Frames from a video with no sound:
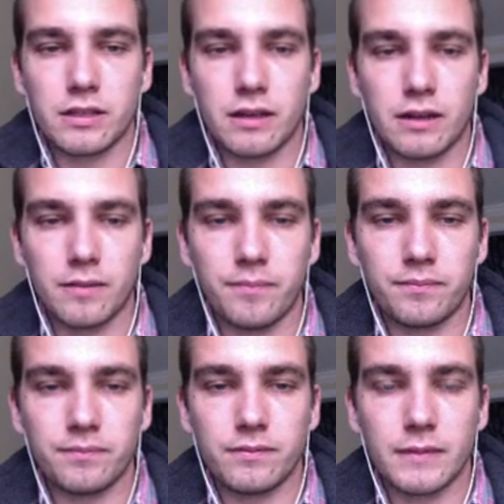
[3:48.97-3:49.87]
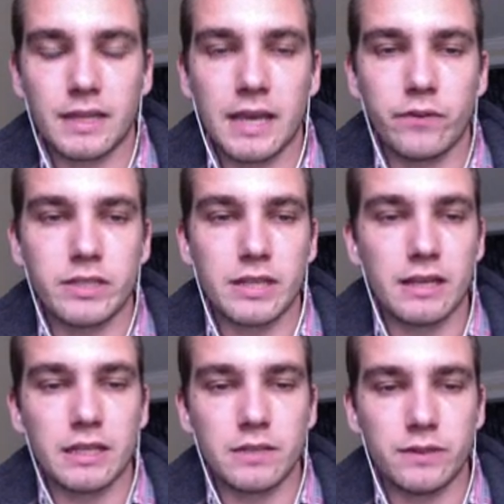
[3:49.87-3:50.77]
um, canvas
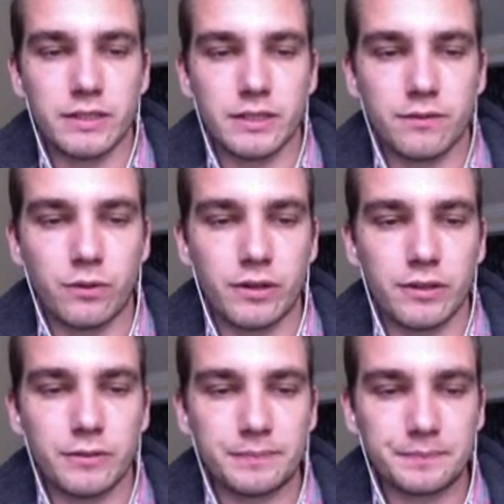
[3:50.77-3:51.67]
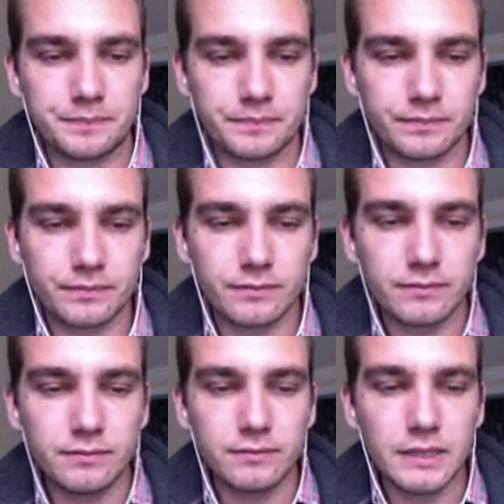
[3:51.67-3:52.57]
and SVG for you.
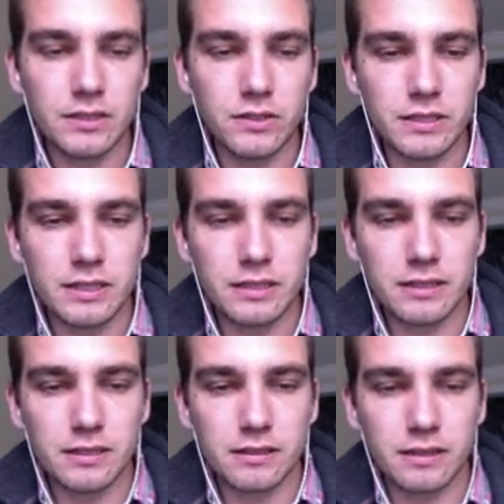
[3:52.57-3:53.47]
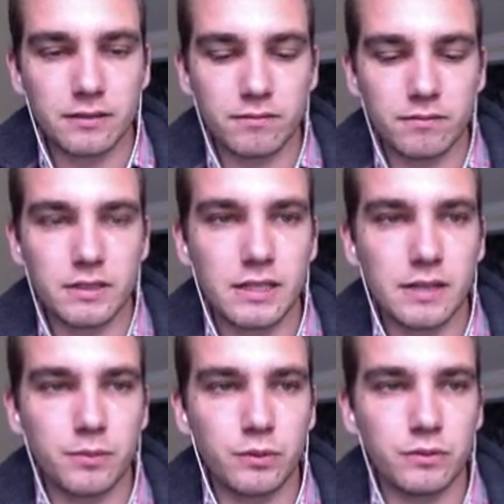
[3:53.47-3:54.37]
So let's get this like simple,